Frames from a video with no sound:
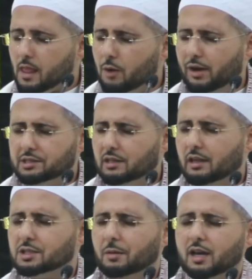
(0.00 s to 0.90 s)
We ask Allah
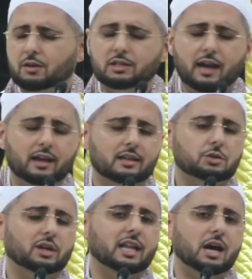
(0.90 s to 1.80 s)
subhanahu wa ta'ala
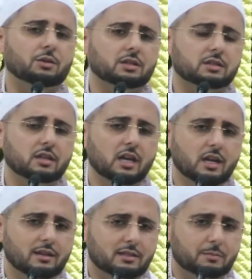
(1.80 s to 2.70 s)
to allow us
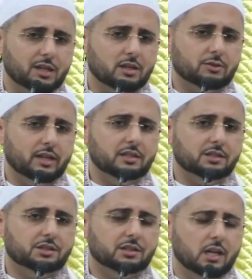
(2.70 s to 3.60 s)
to be the
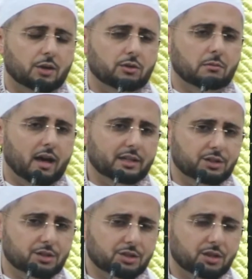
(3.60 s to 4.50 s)
greatest
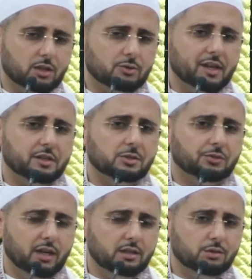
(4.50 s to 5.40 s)
reminders and the greatest
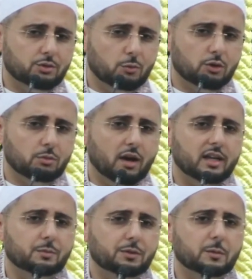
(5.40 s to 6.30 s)
friends whom
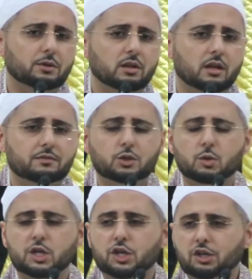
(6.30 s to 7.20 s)
remind people of
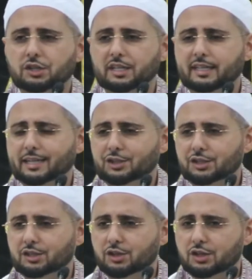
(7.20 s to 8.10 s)
doing good, engaging
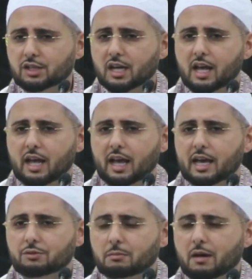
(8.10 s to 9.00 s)
in good,
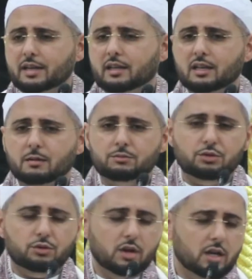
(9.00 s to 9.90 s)
and reminding them
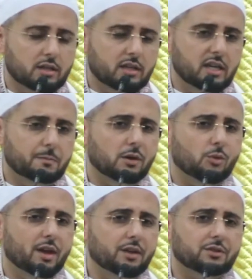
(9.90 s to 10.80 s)
to keep
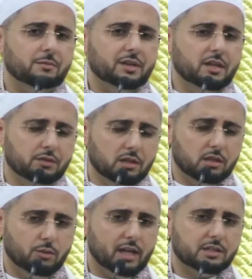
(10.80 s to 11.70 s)
away from evil.
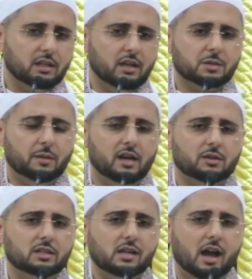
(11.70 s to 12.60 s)
We ask Allah subhanahu
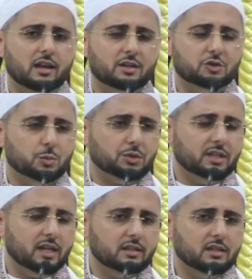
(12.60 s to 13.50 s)
wa ta'ala to
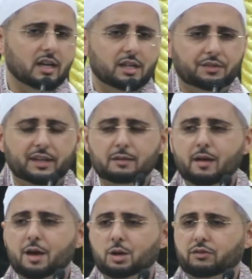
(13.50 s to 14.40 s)
protect the
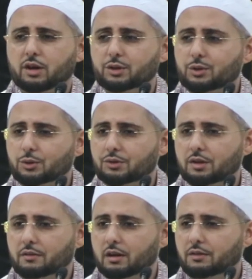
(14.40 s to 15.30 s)
iman of our youth,
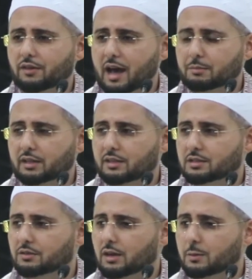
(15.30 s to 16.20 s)
of our families,
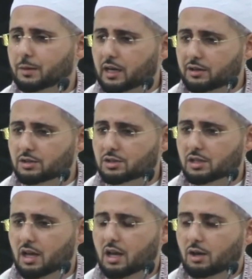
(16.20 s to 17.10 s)
of our parents.
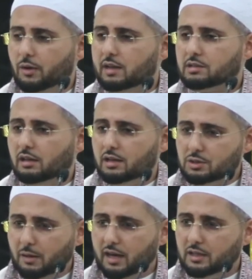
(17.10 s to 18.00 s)
We ask Allah
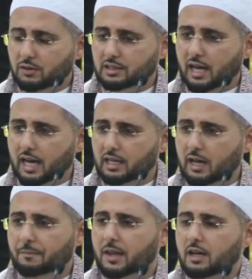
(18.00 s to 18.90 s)
subhanahu wa
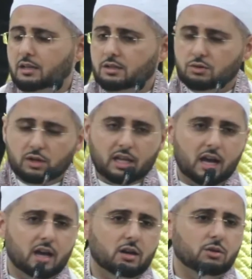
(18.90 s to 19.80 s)
ta'ala to
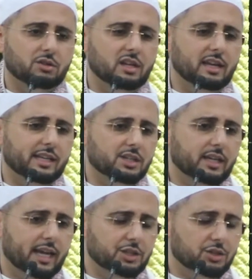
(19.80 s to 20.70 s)
allow the
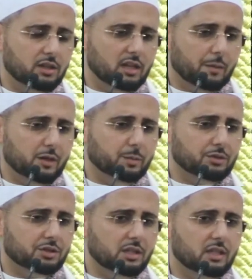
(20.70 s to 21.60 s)
education that people
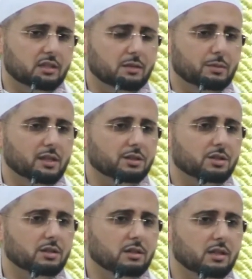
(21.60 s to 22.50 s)
seek to be
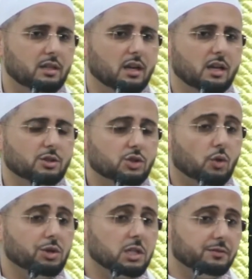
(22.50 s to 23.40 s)
the
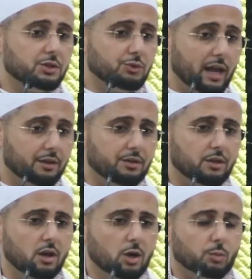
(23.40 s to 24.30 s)
source of strength
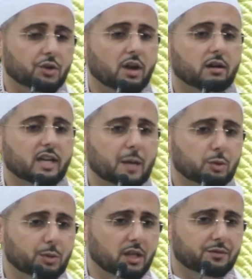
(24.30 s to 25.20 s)
where they are
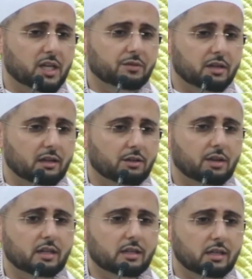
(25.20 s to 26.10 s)
capable of giving,
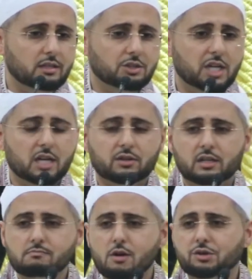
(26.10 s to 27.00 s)
thinking,
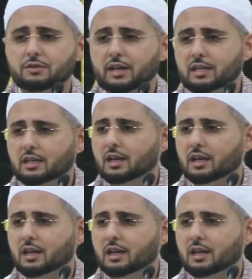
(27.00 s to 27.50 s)
sharing, motivating.